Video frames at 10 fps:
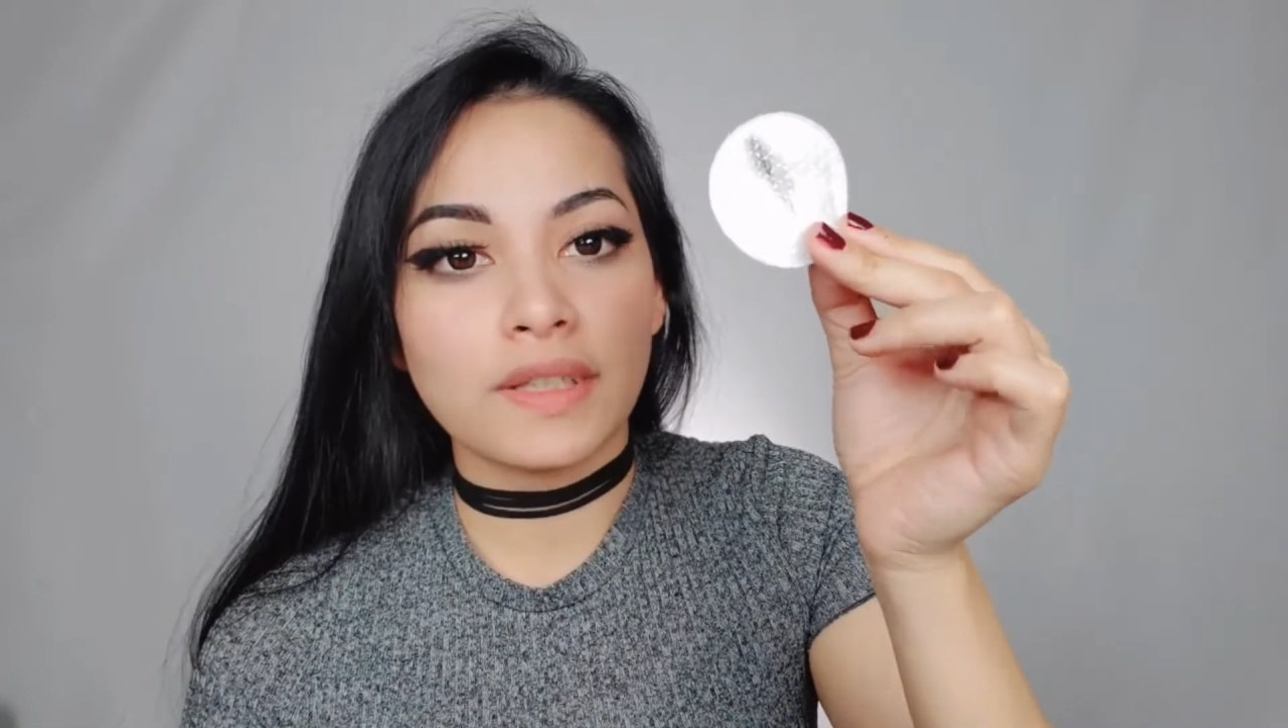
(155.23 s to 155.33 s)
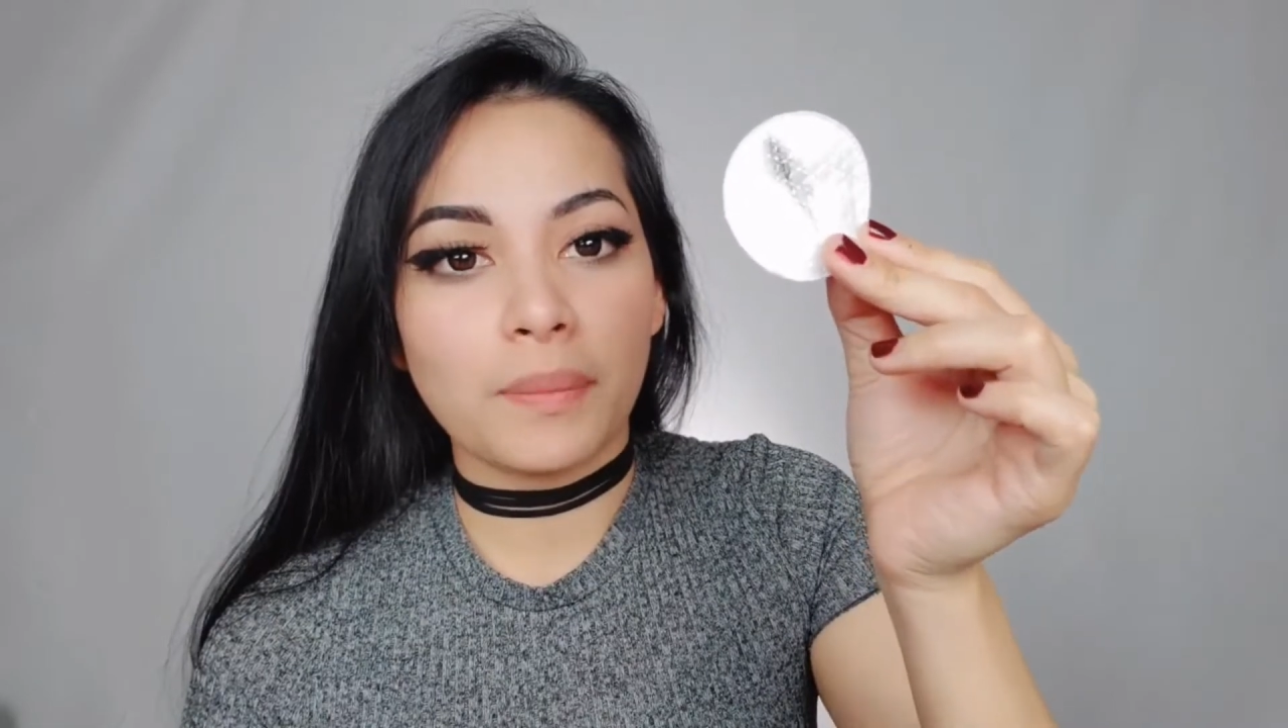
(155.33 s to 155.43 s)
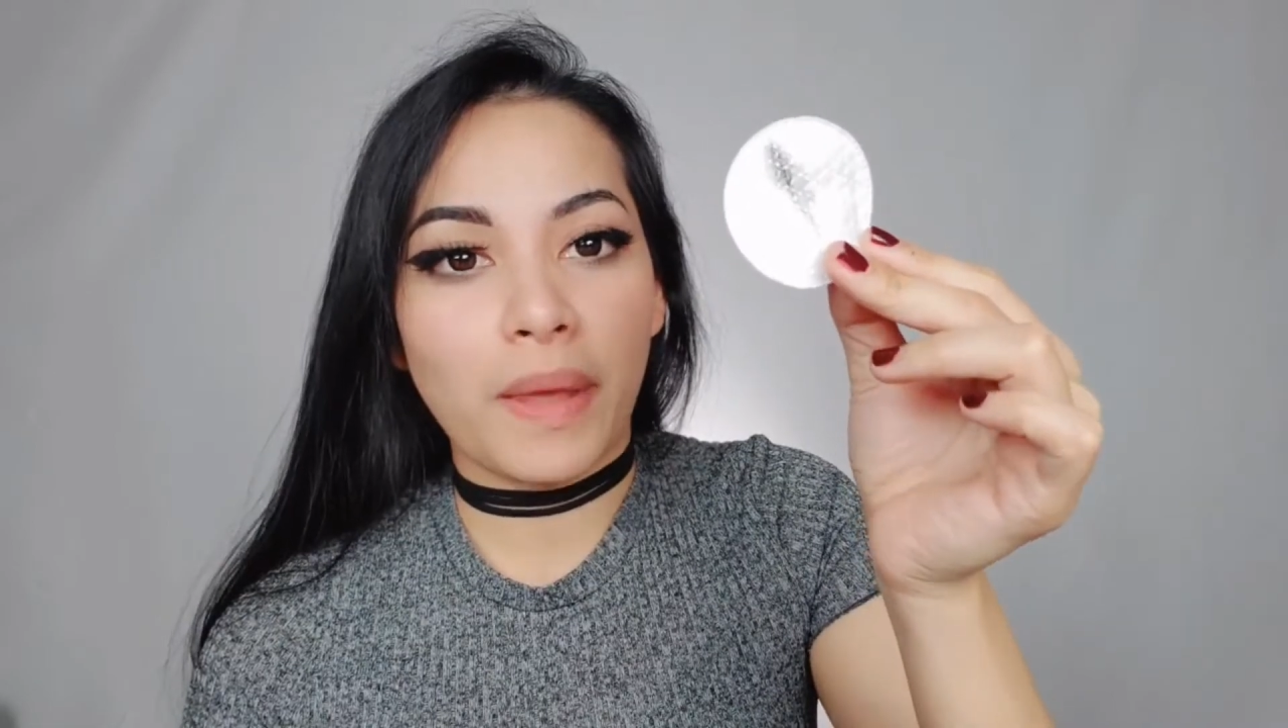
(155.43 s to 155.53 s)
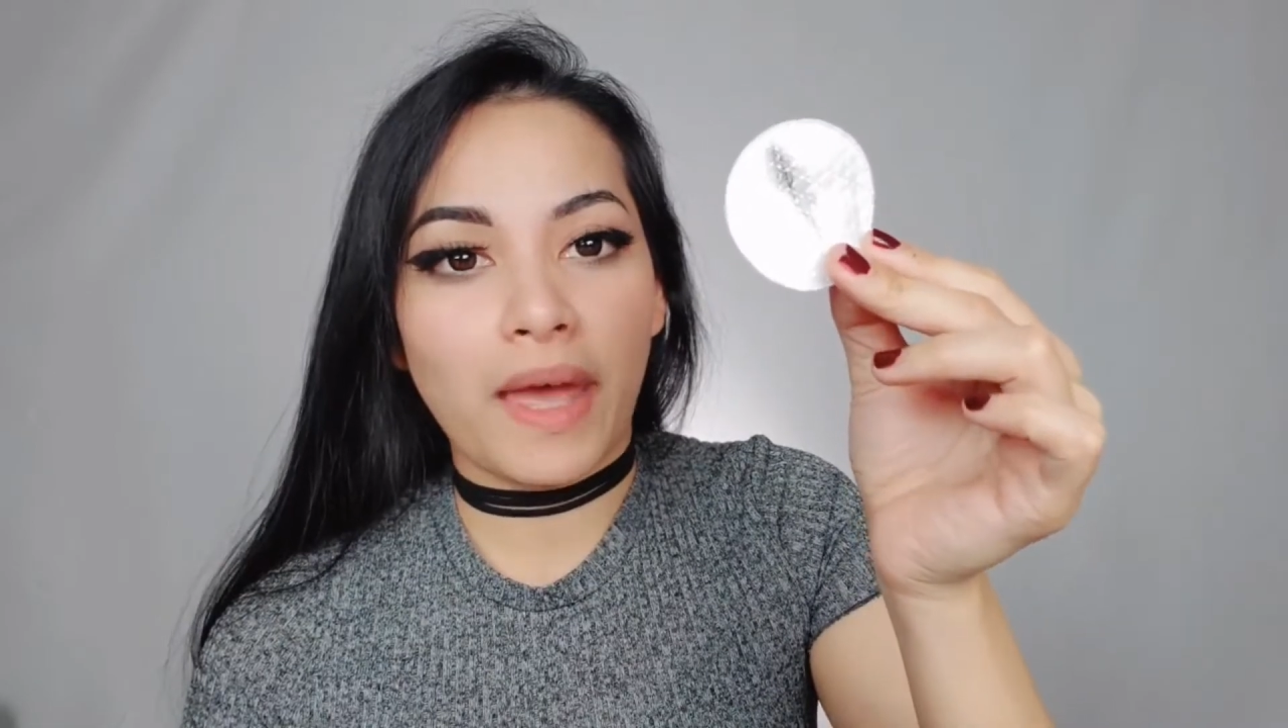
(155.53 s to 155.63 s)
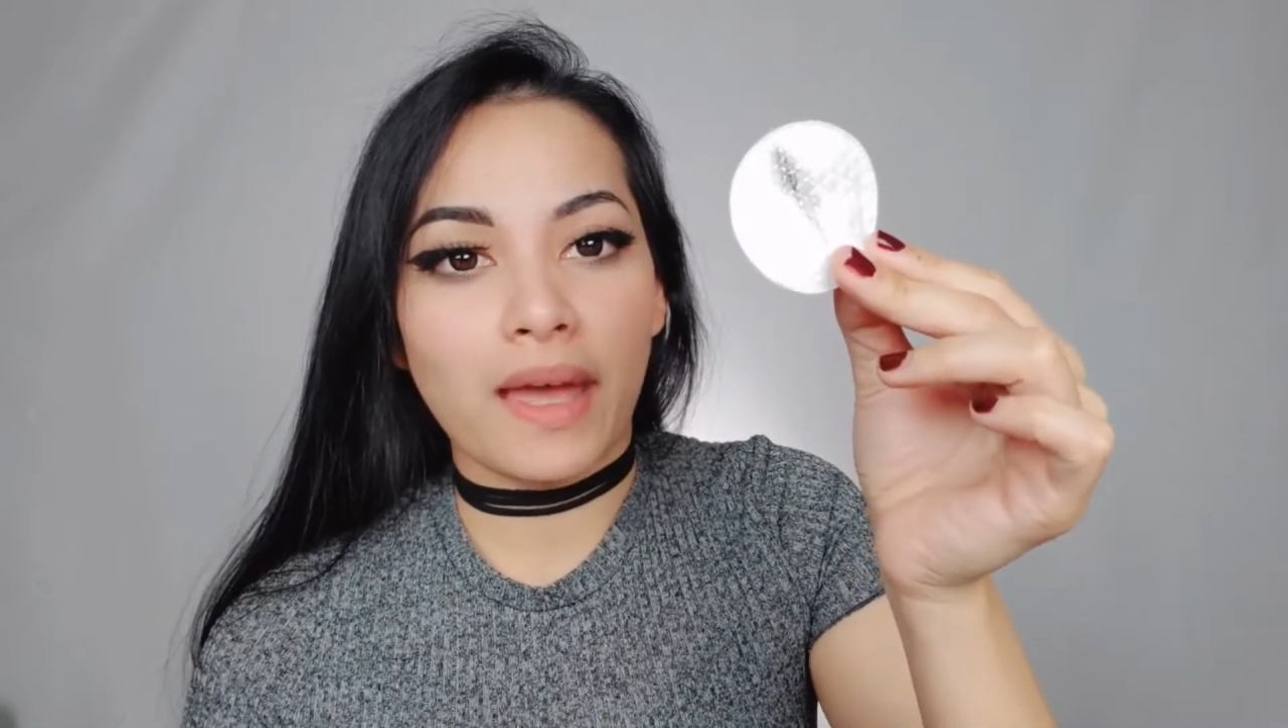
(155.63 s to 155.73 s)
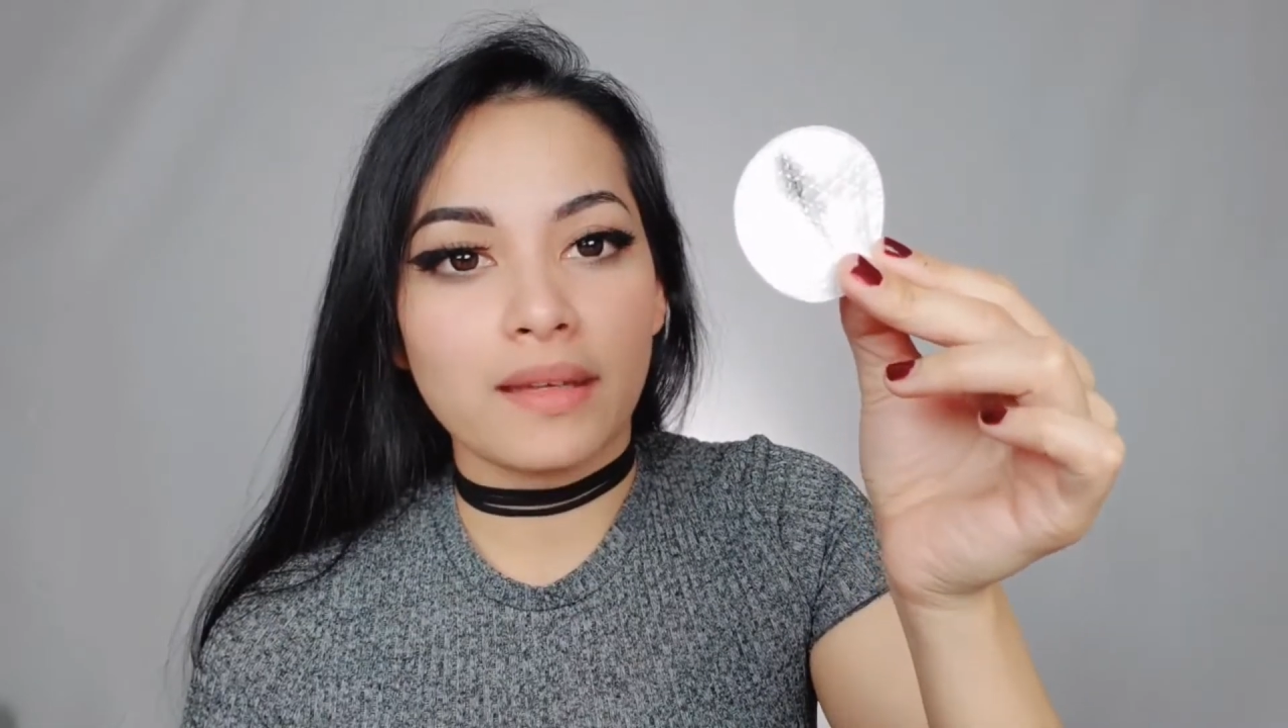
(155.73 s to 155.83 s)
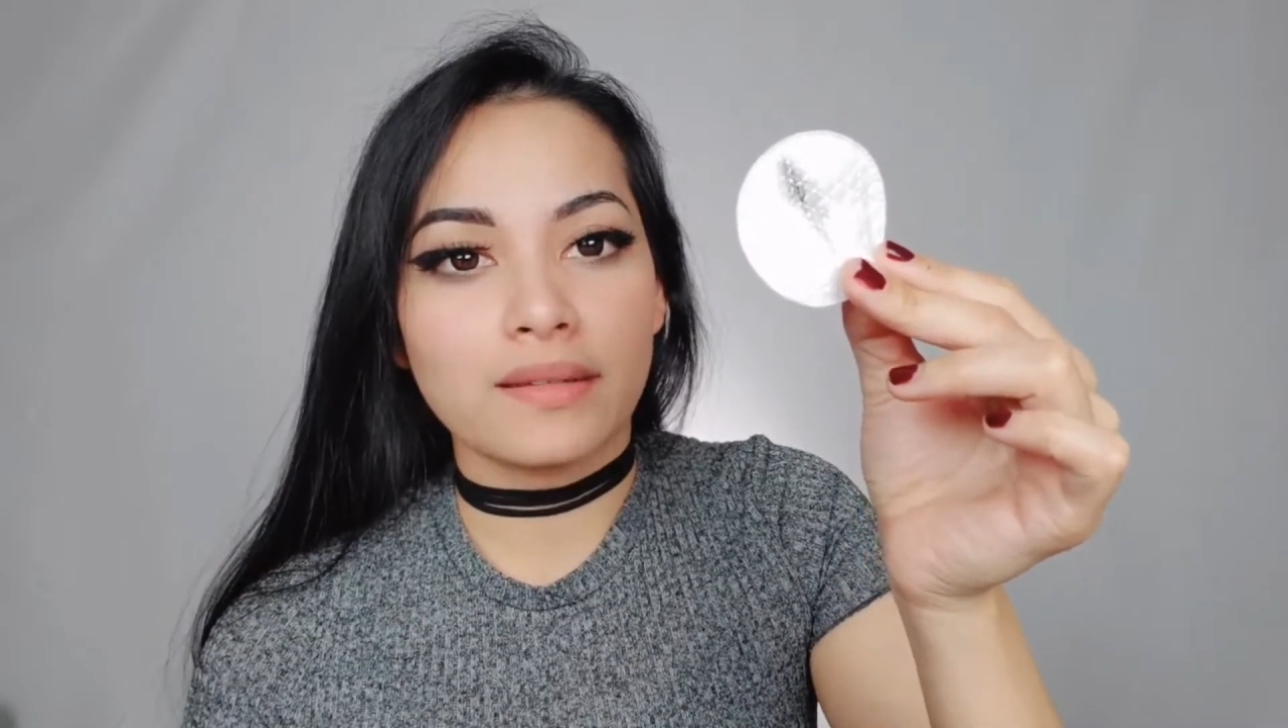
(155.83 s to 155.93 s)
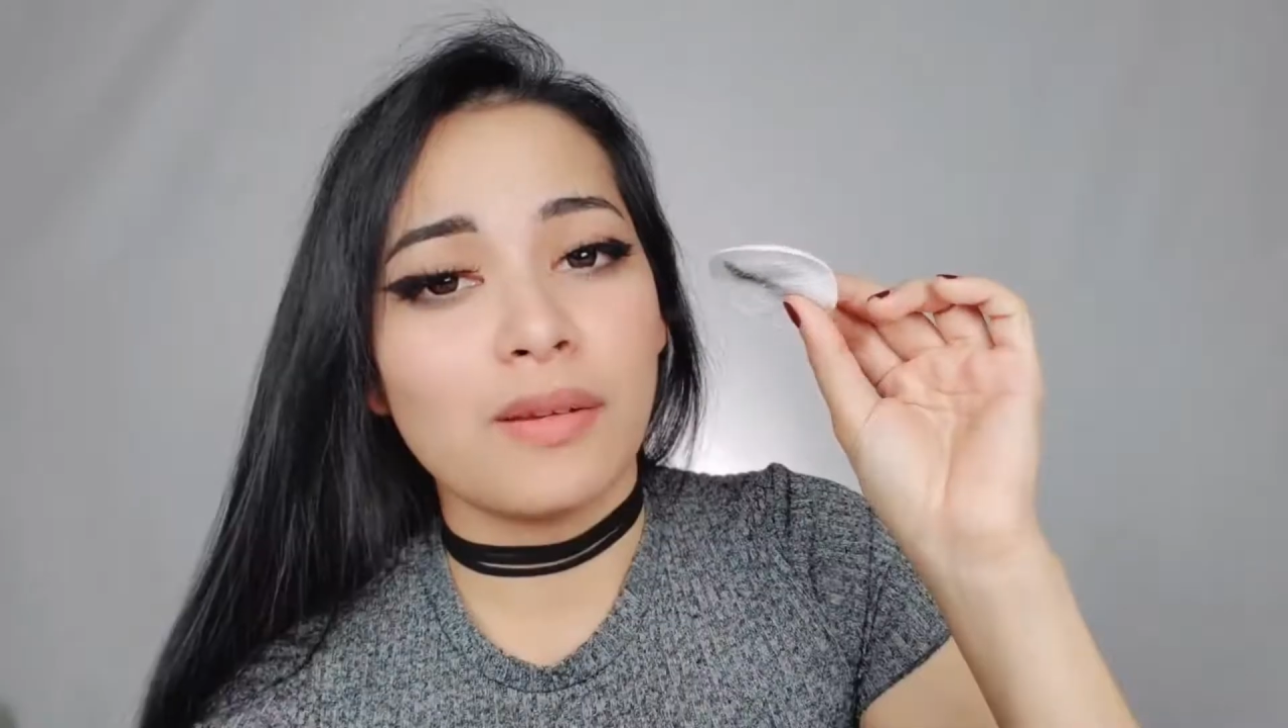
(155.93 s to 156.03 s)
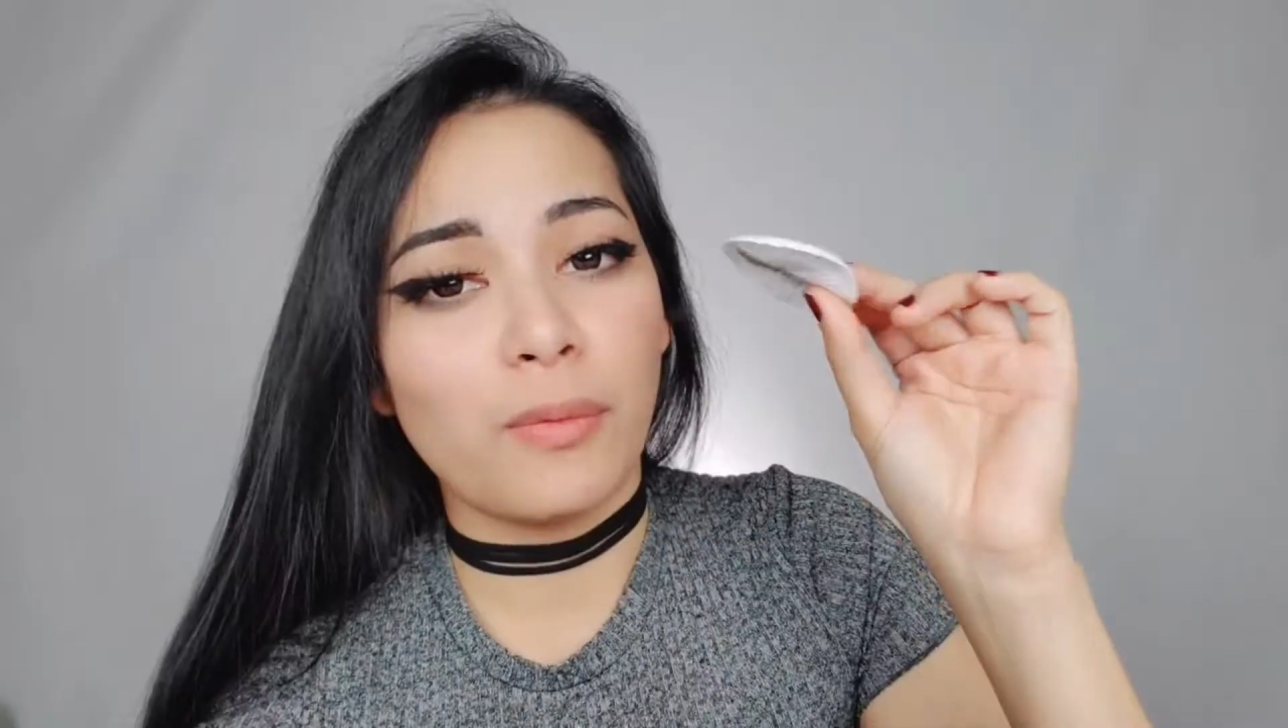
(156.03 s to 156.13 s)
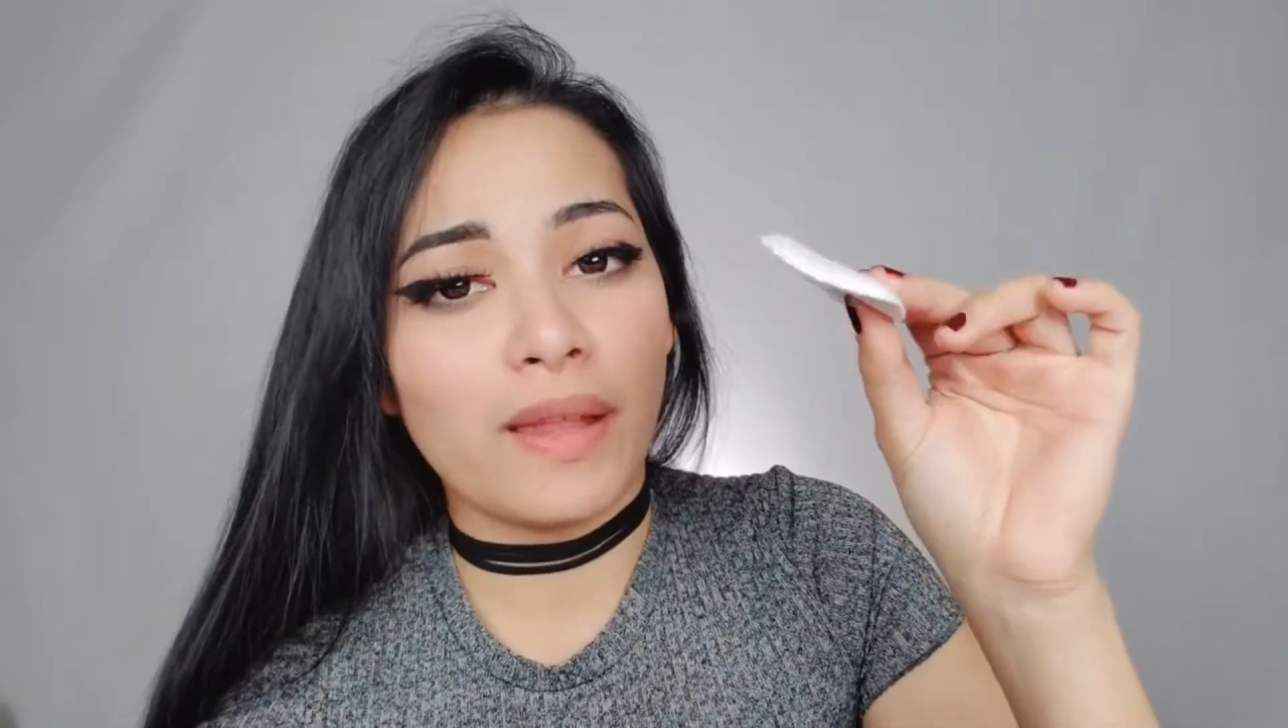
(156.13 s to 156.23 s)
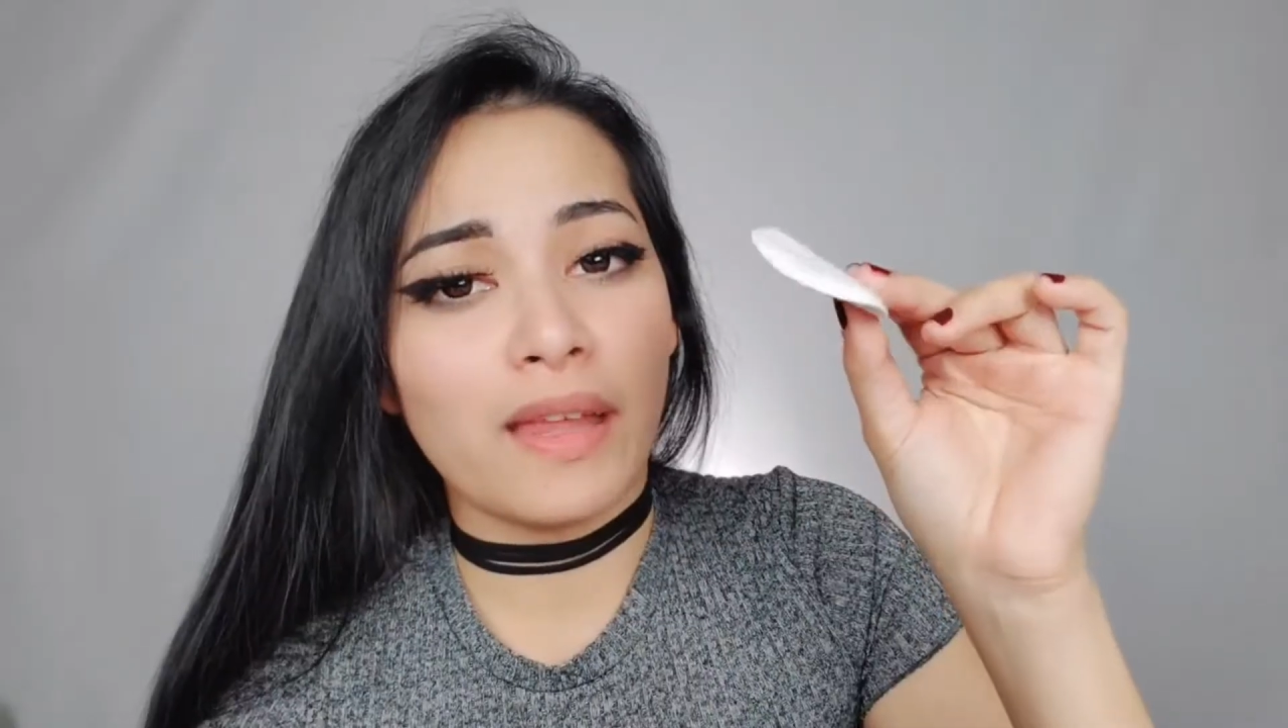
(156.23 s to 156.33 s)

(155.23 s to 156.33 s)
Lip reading: the pad. Well,